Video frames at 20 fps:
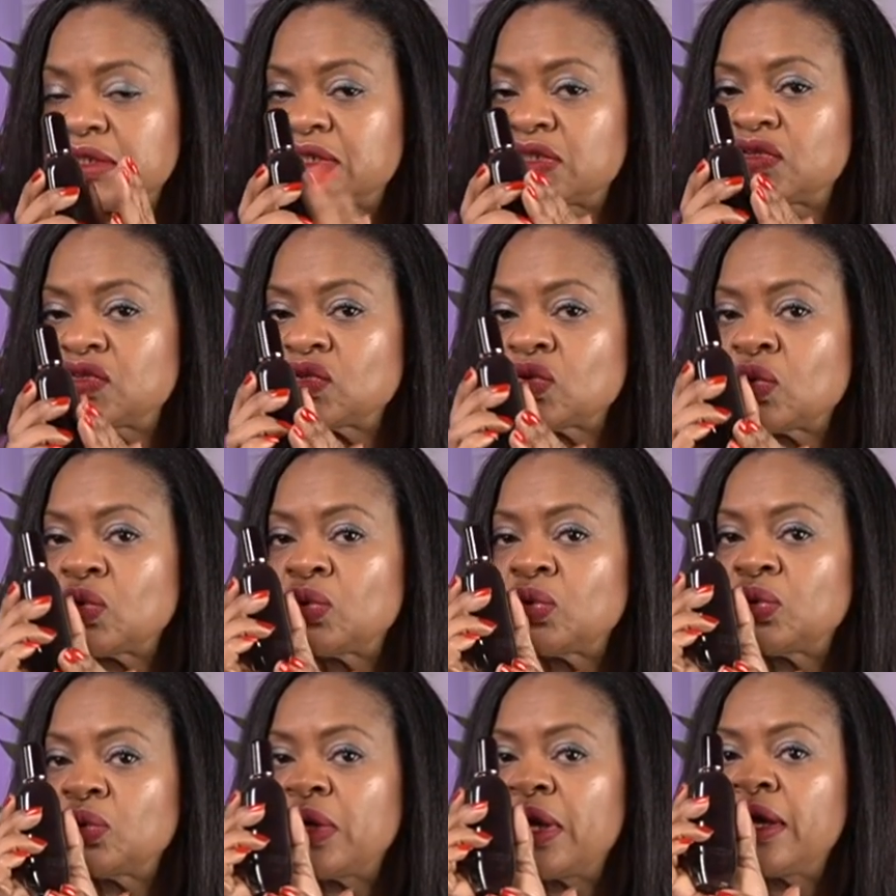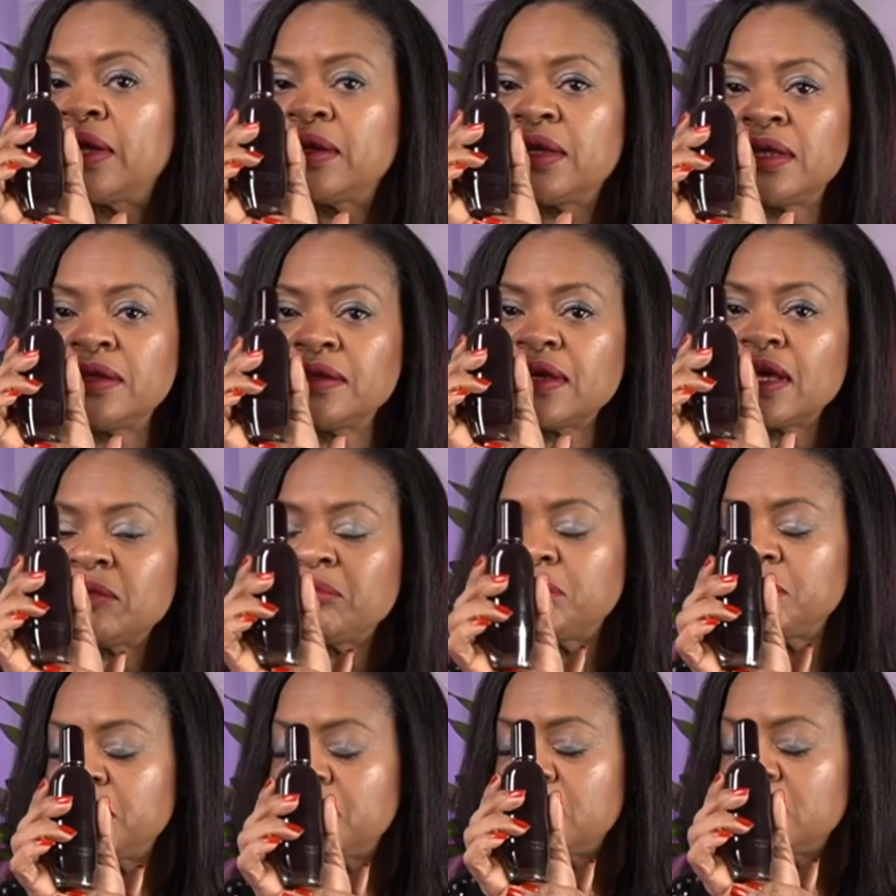so, and it can
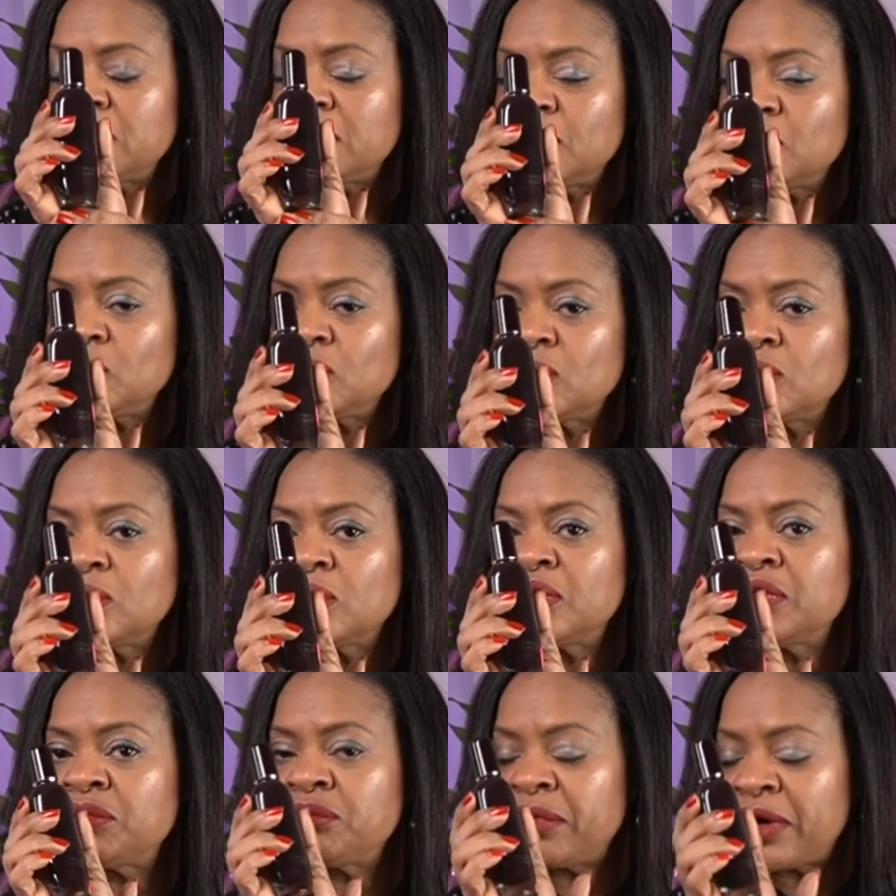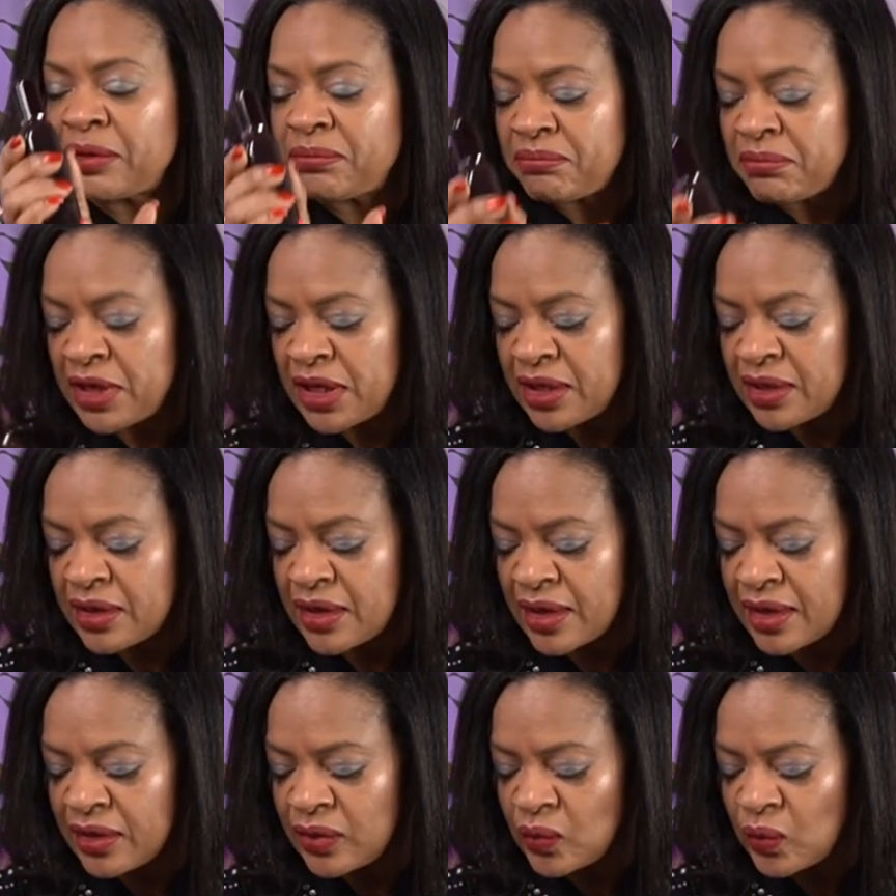be worn by men
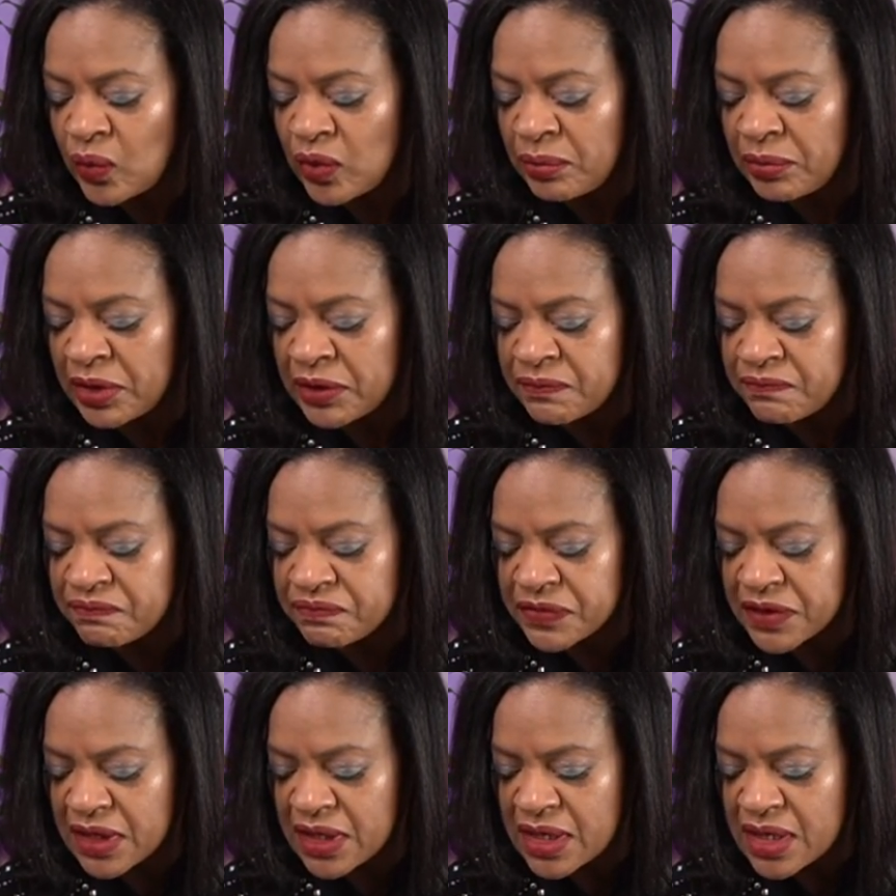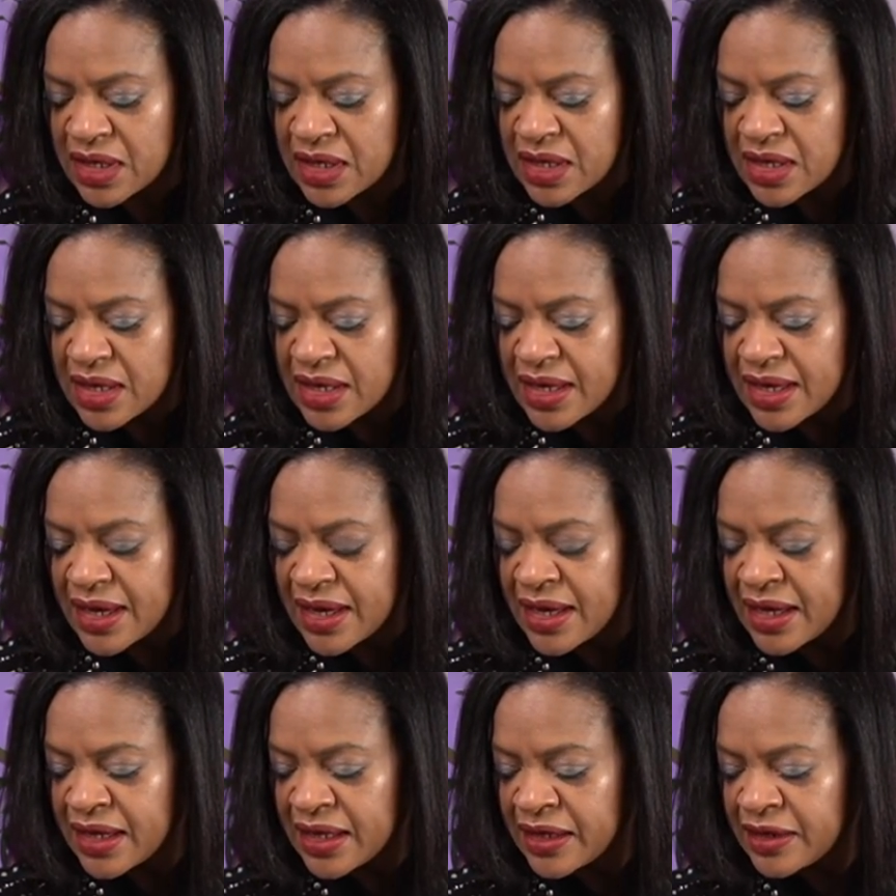and women.
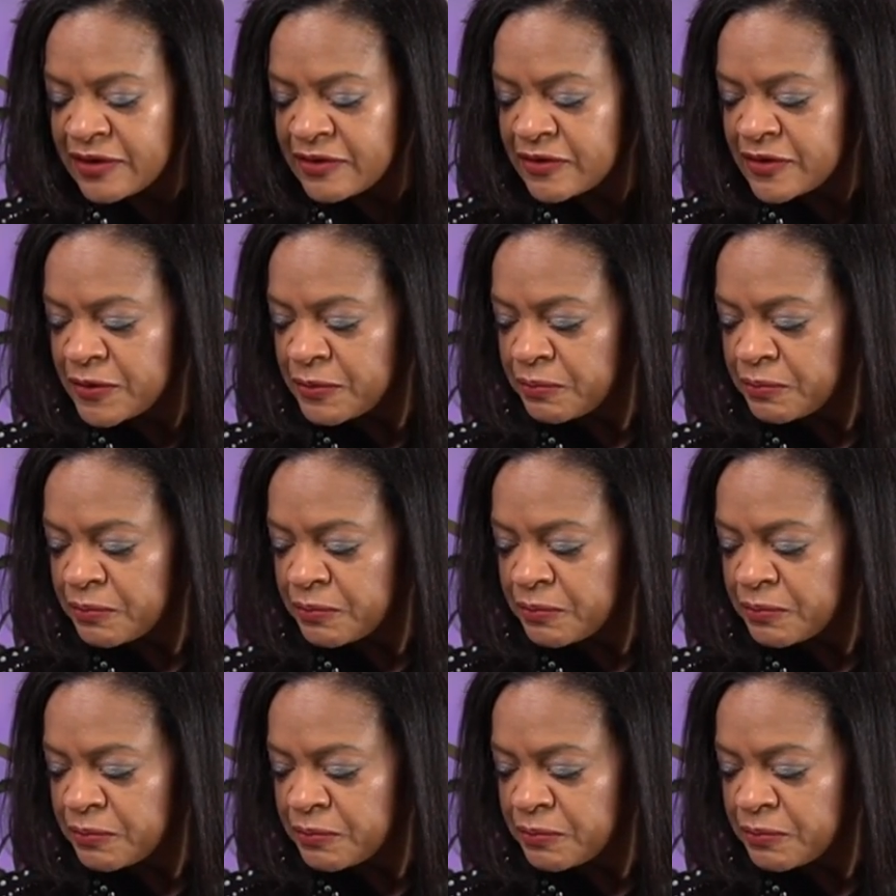And